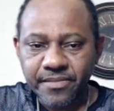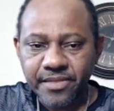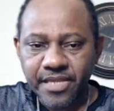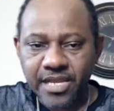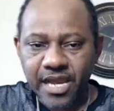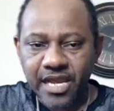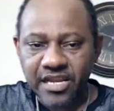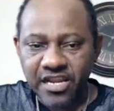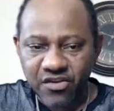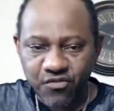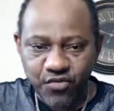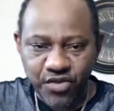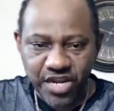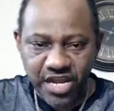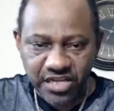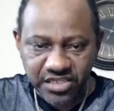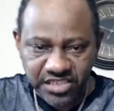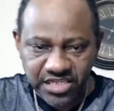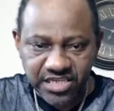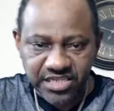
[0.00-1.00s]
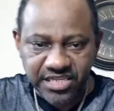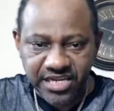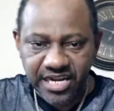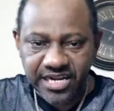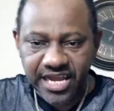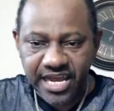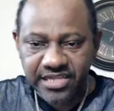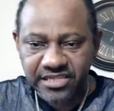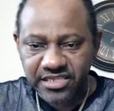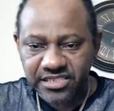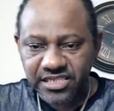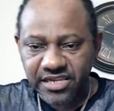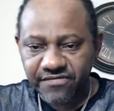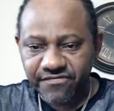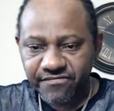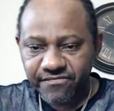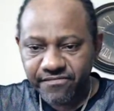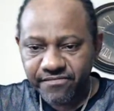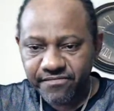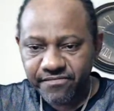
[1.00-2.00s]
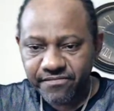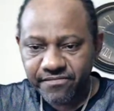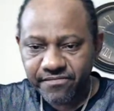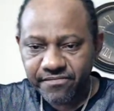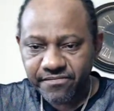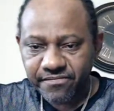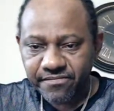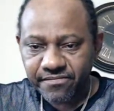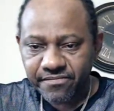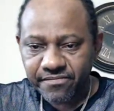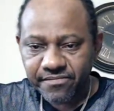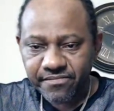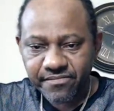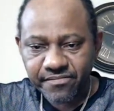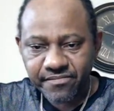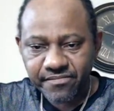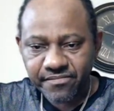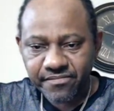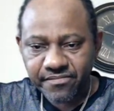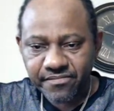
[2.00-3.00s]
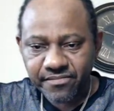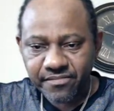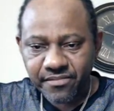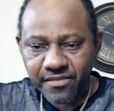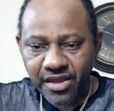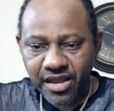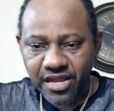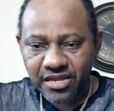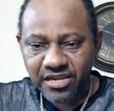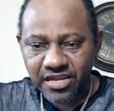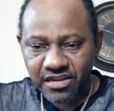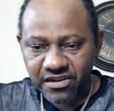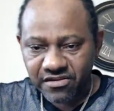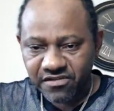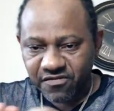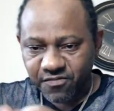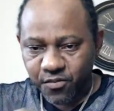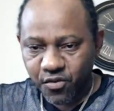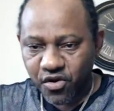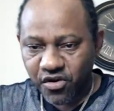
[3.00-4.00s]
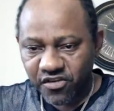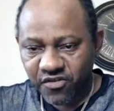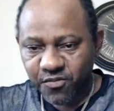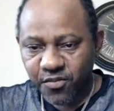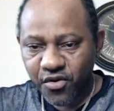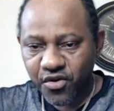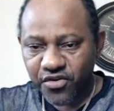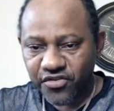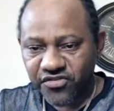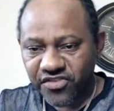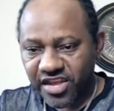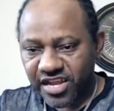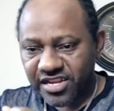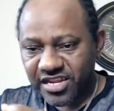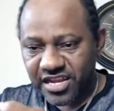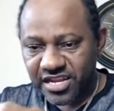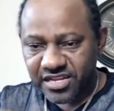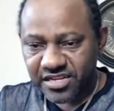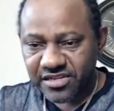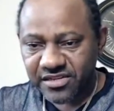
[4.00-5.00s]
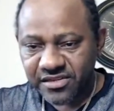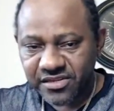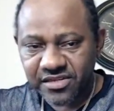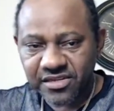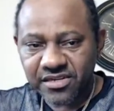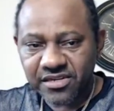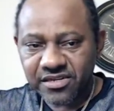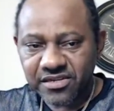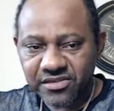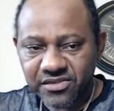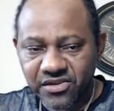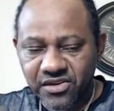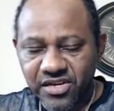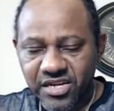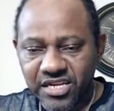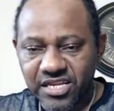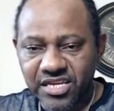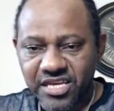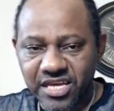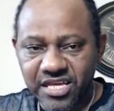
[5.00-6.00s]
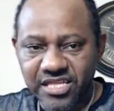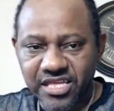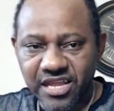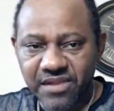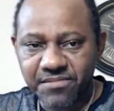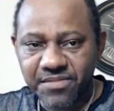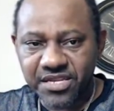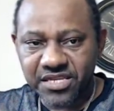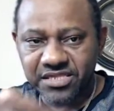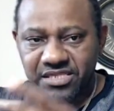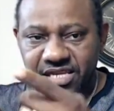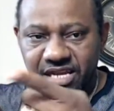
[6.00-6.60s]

and then win a seat in a 97. And then spokesperson, and then turn education minister,